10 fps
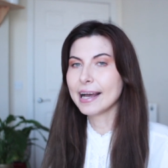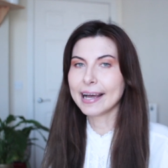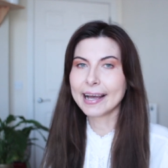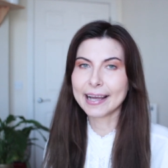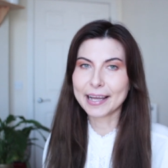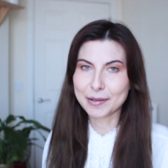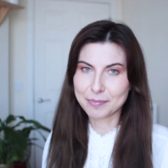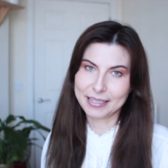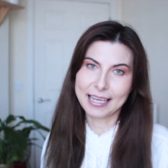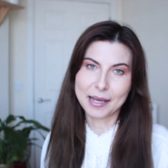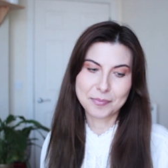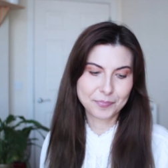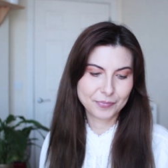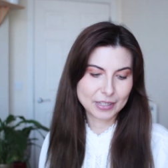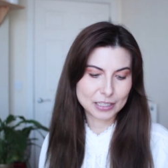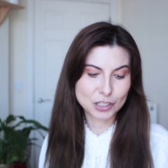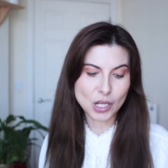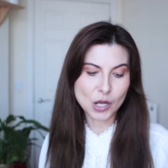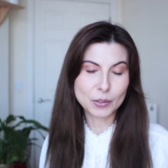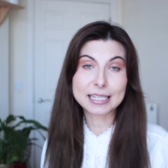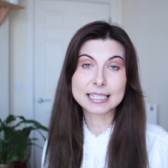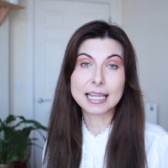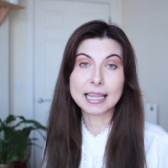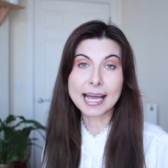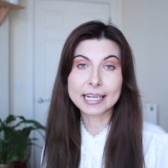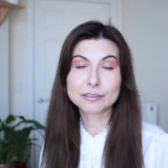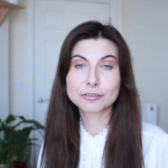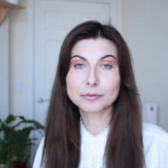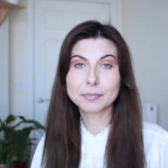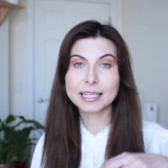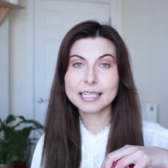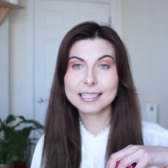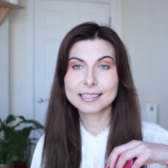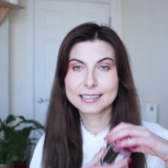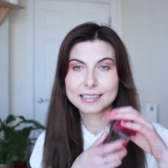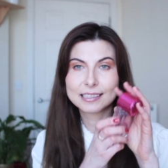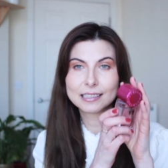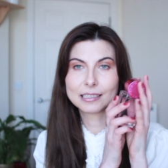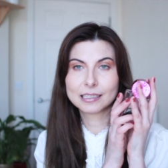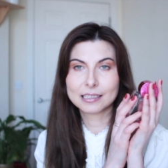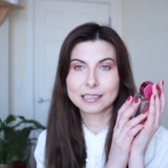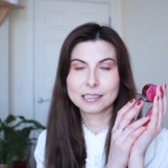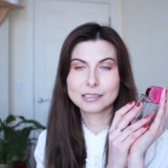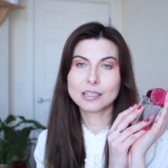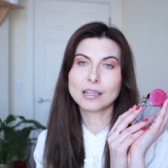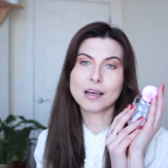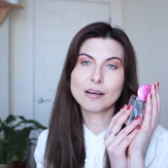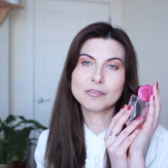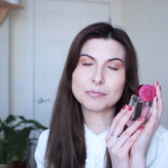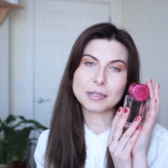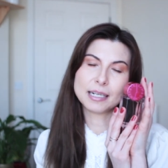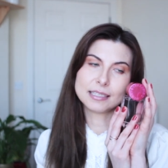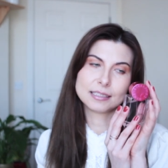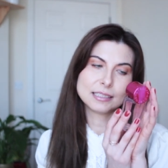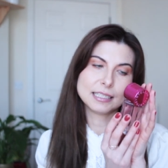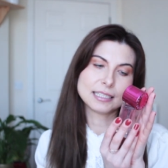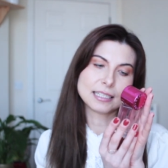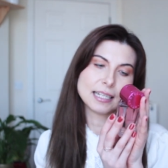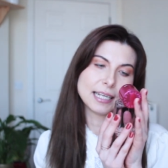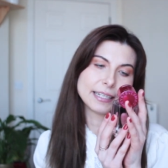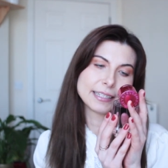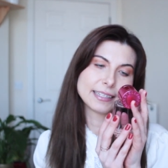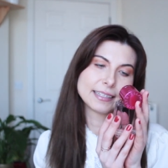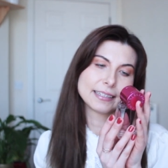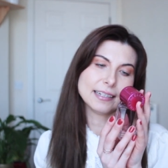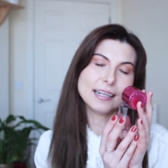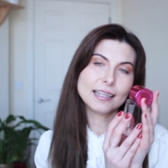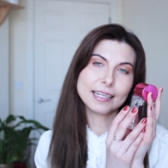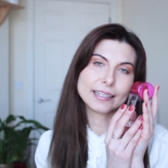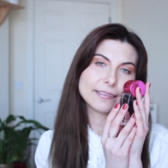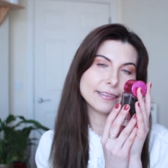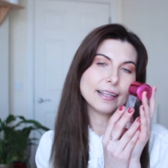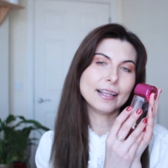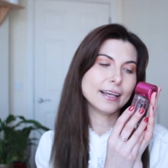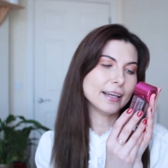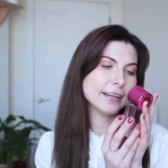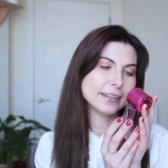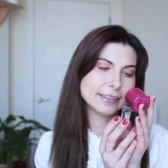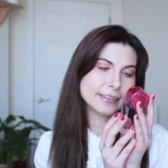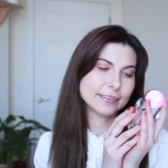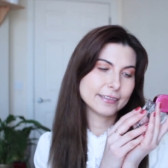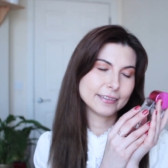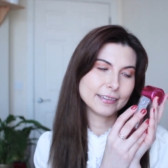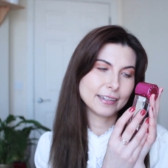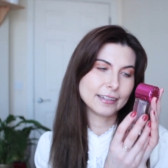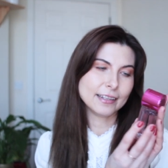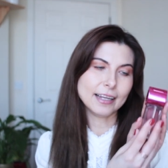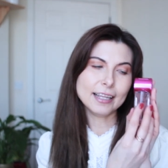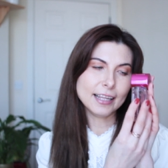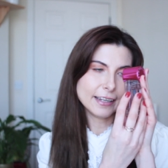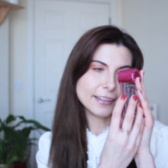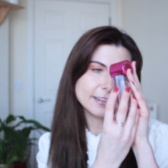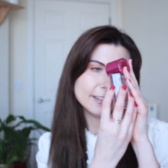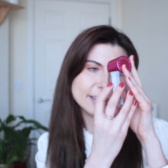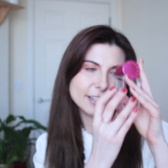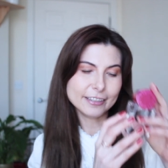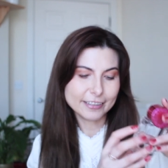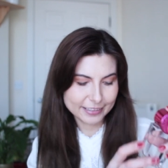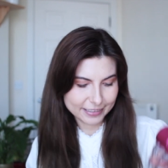Uh, but yeah, so it's a like for me, not love, but it's a like. I like it, Stella. I like it, Stella.